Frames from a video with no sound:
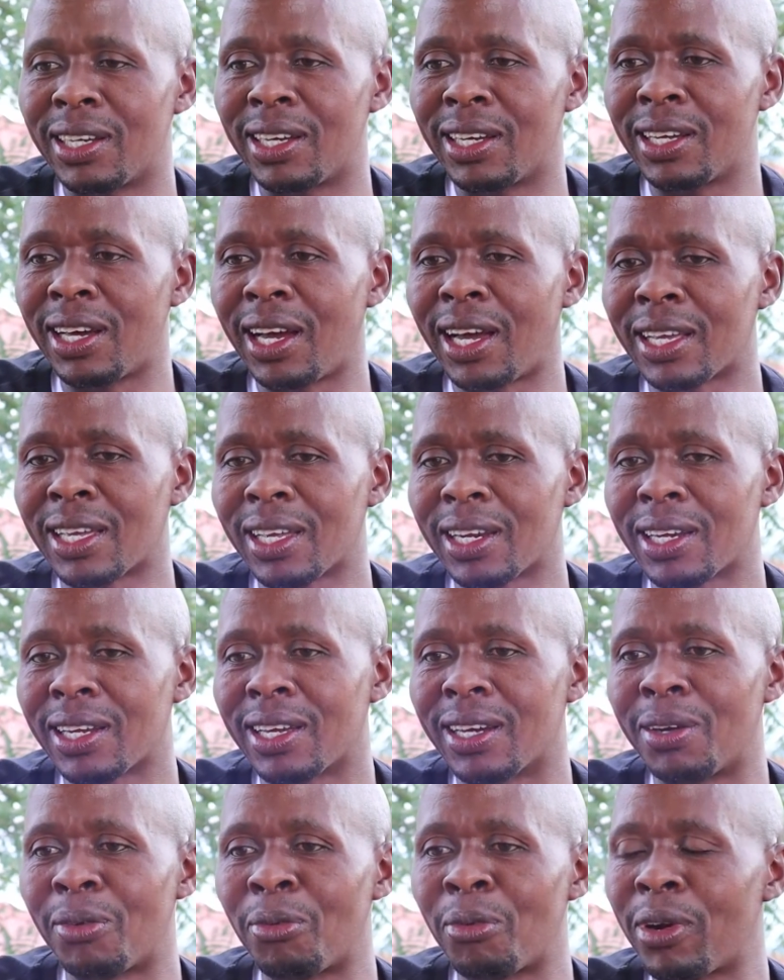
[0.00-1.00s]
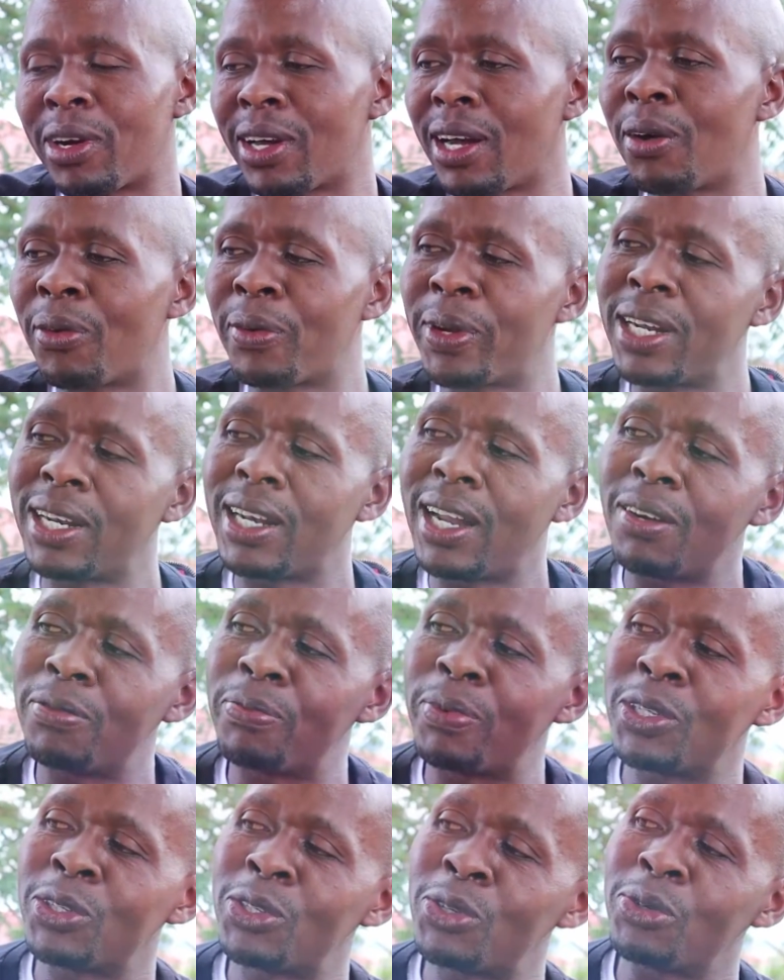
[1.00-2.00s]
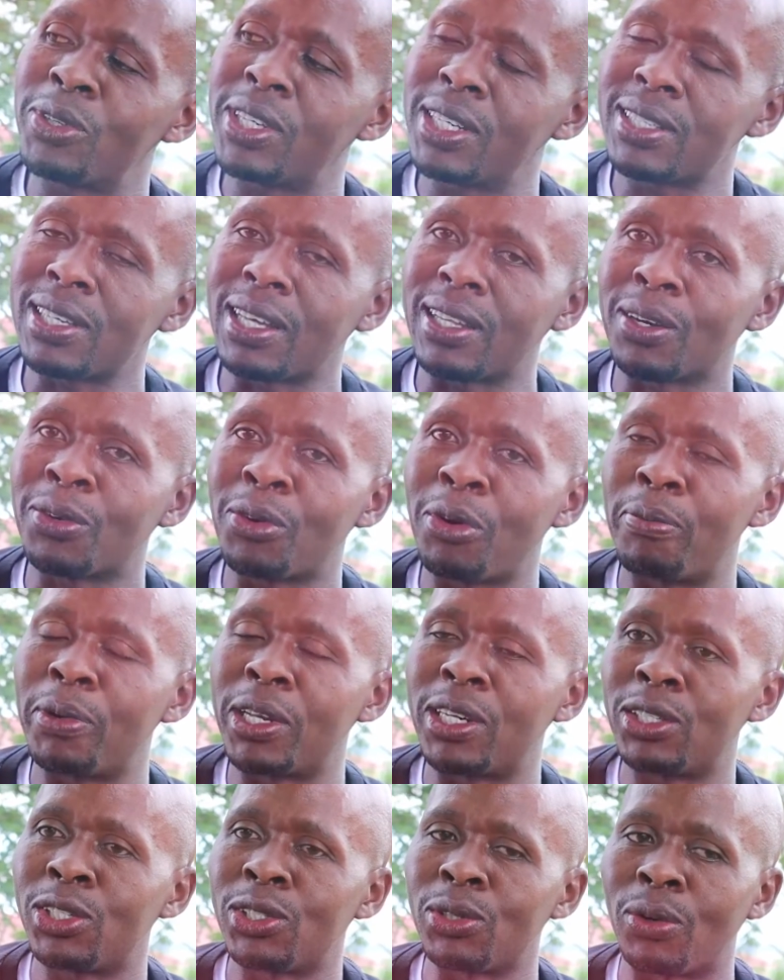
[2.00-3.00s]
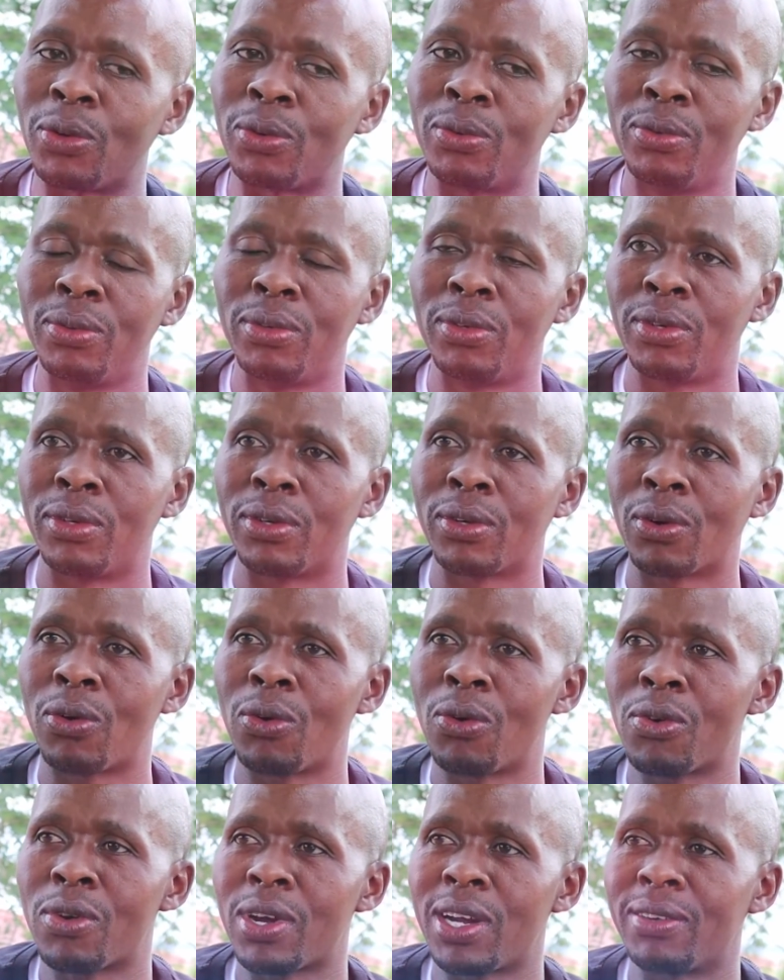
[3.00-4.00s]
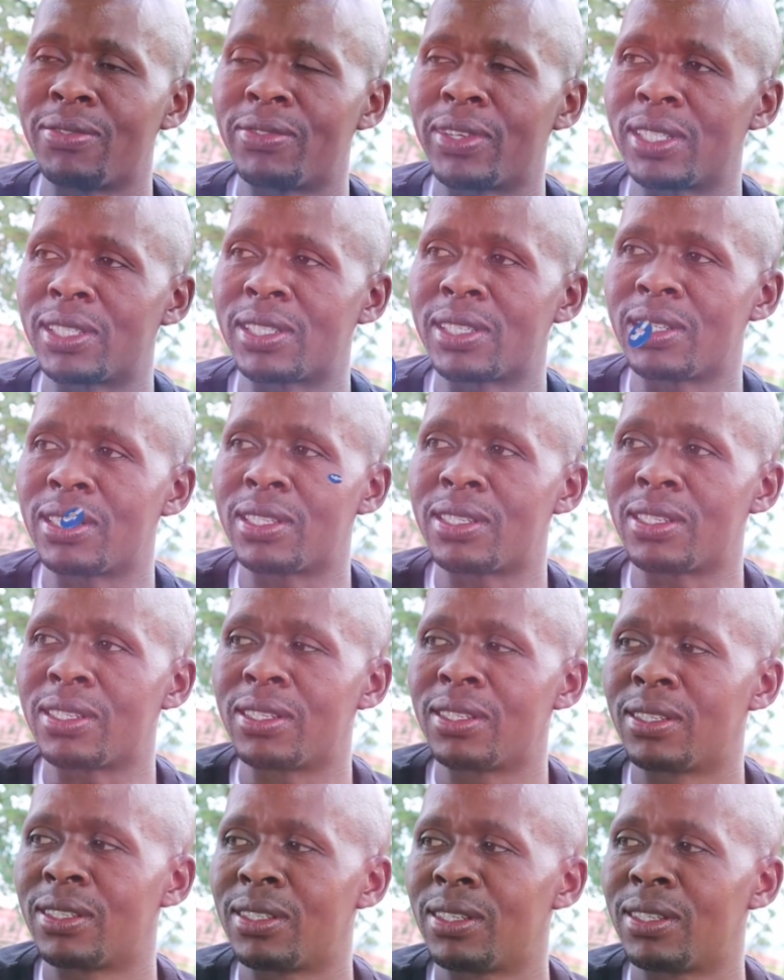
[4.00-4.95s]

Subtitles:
I get it, when I've been to this other comedy show, go Carnival City.